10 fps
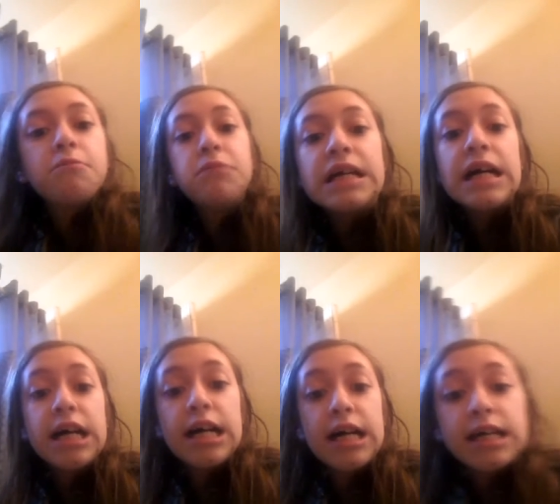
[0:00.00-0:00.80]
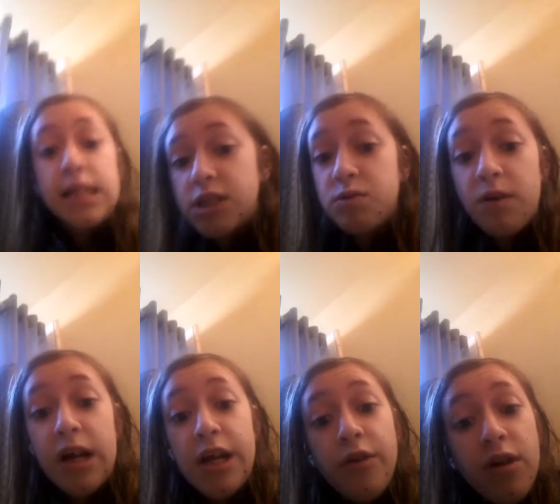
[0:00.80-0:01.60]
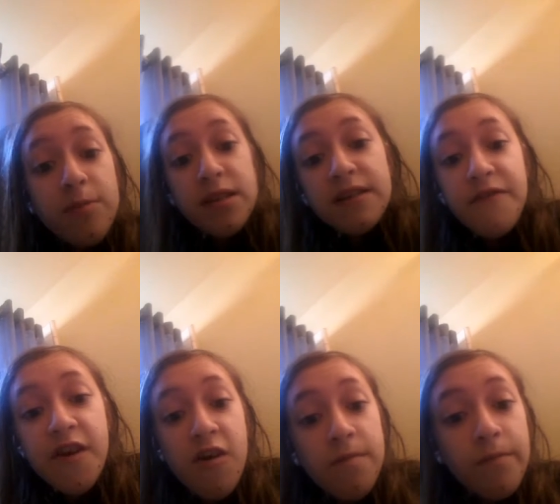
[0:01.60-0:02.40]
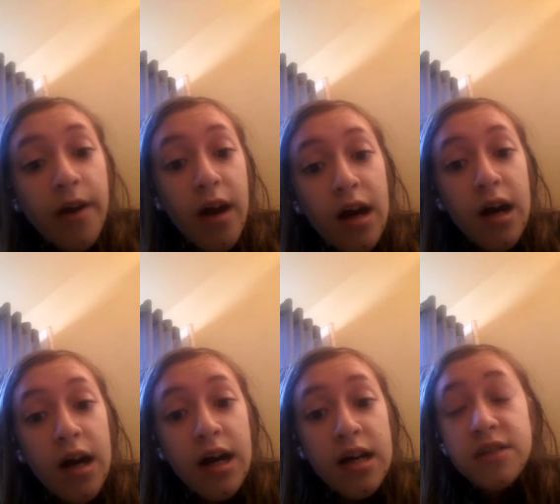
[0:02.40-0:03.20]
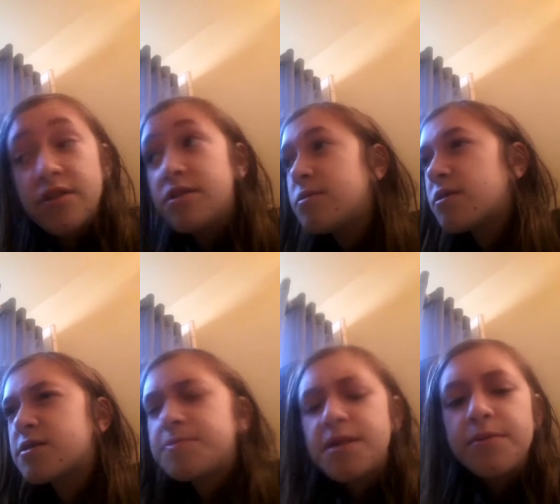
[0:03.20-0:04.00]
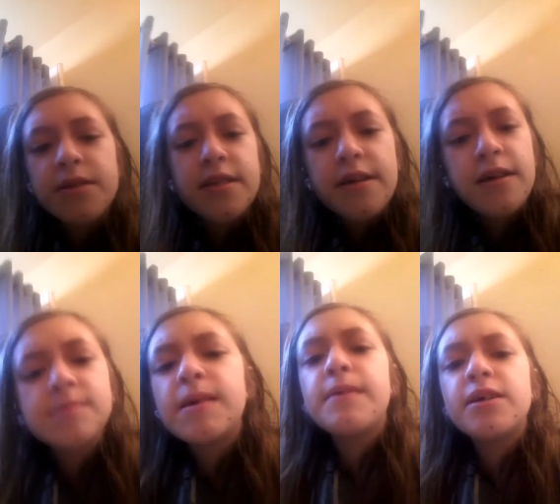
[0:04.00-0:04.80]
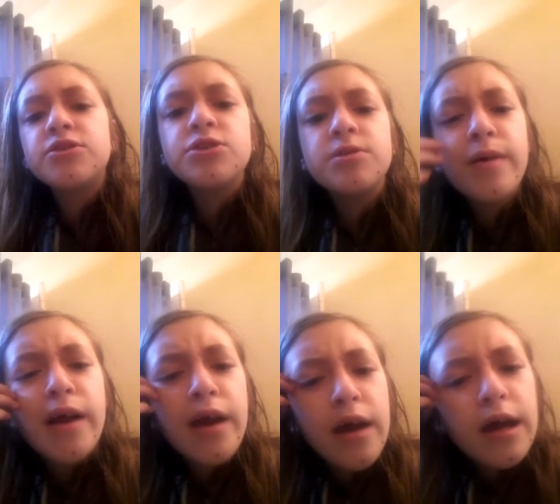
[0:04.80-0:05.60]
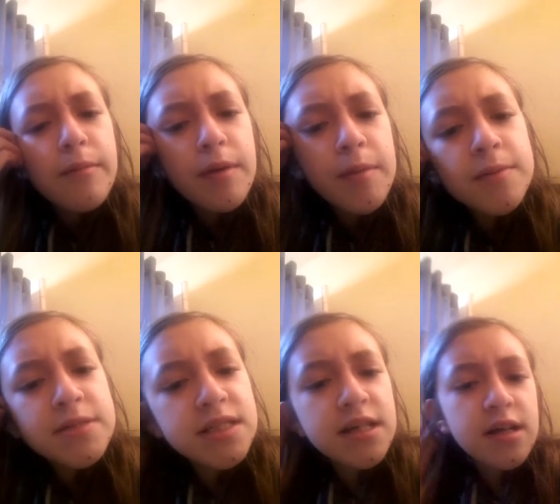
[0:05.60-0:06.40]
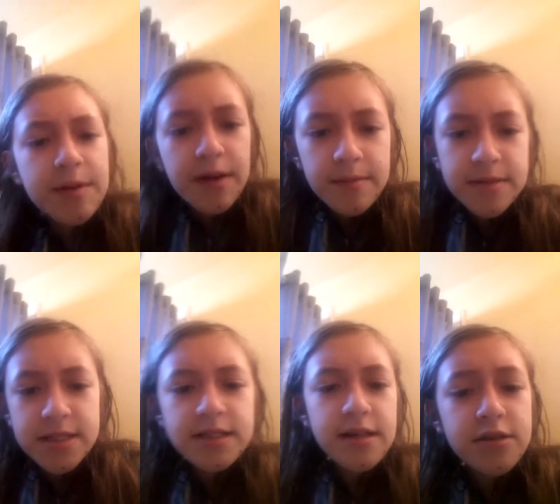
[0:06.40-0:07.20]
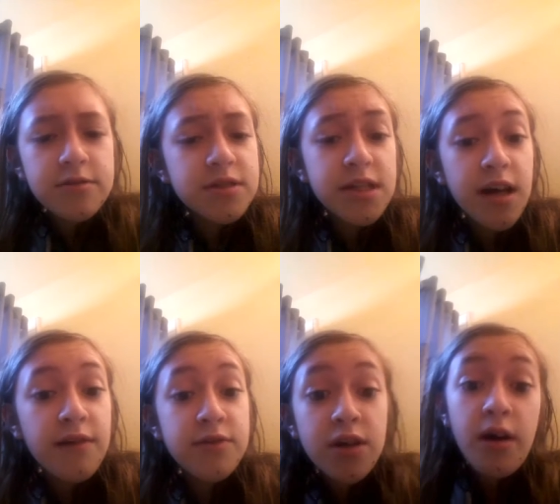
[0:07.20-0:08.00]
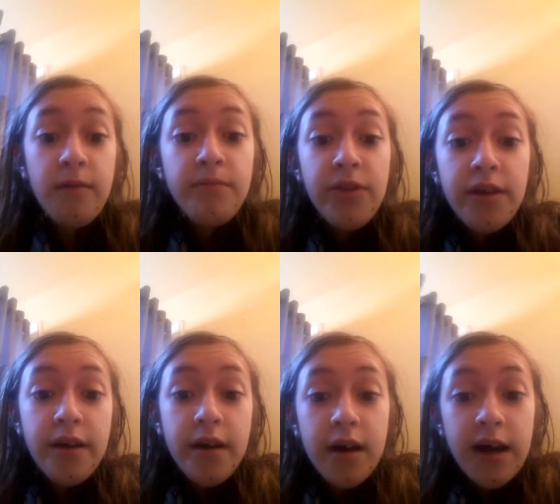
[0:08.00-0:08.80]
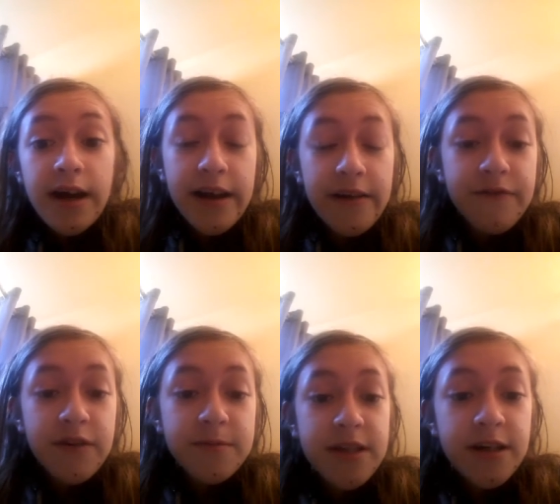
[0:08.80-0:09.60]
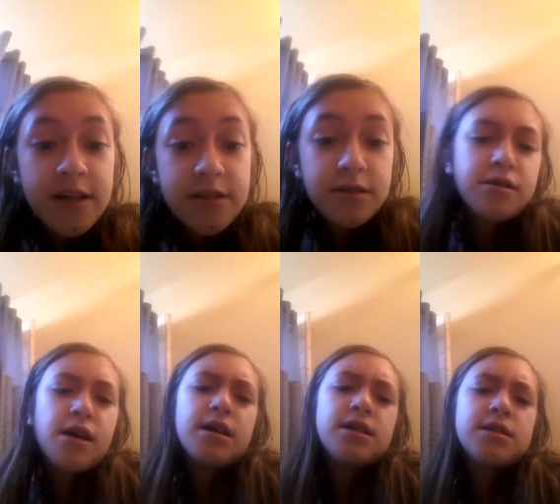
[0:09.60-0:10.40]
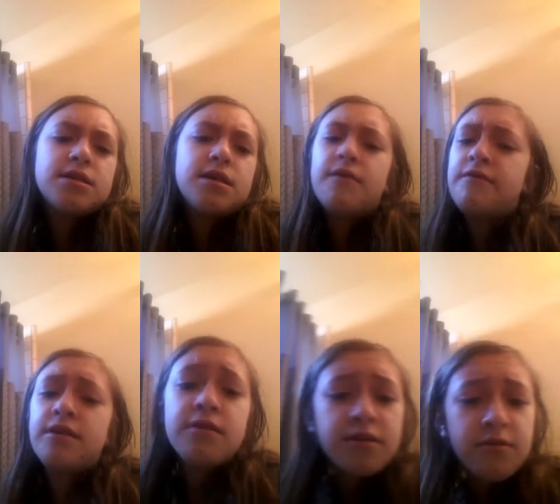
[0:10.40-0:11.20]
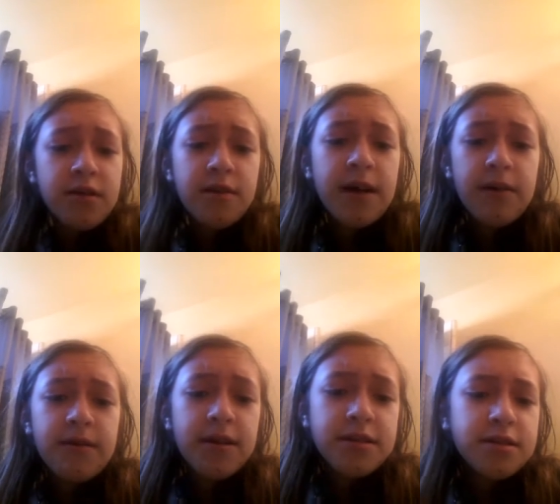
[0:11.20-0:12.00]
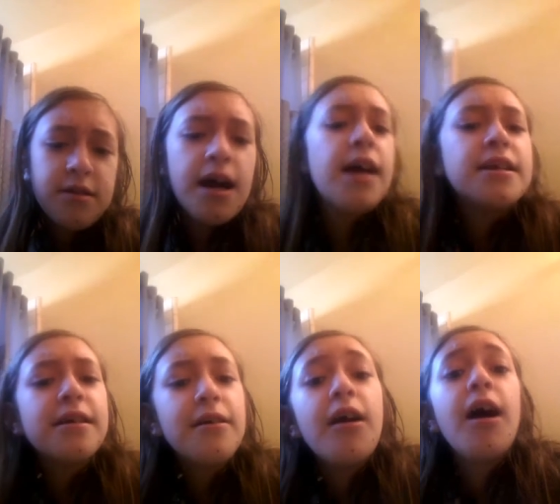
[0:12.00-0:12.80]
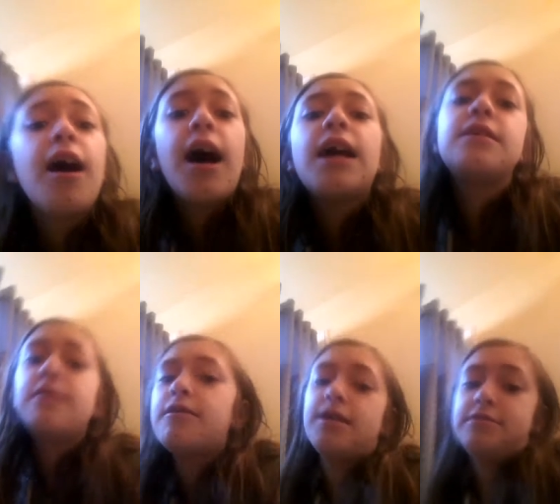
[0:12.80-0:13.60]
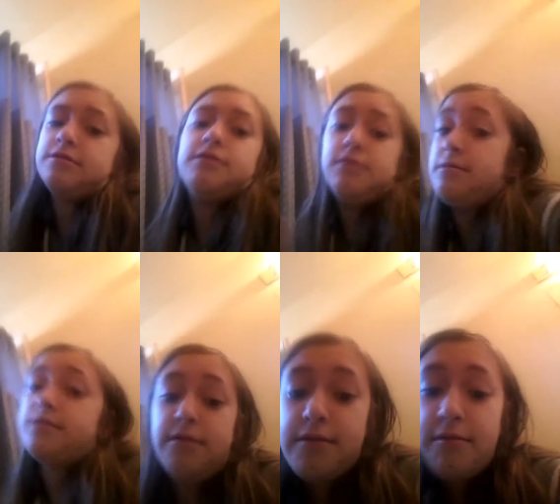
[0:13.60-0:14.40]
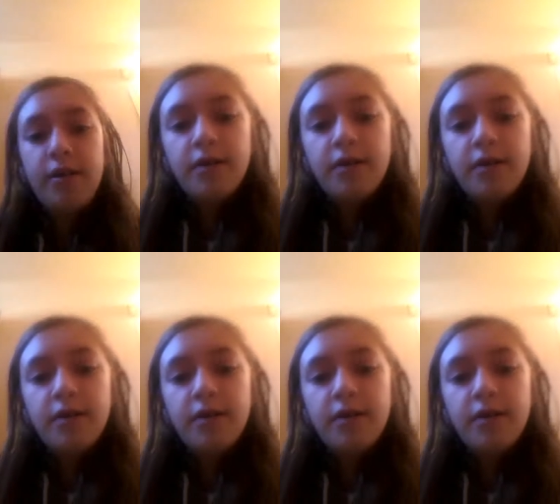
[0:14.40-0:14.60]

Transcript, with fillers: because where I normally film, uh, there's people in there, it's my bedroom, and my mom's in there, my grandma's in there doing stuff, so I can't film in there because they're talking and stuff, and I don't know what about what, so I don't know, I don't know, I don't know, I don't know.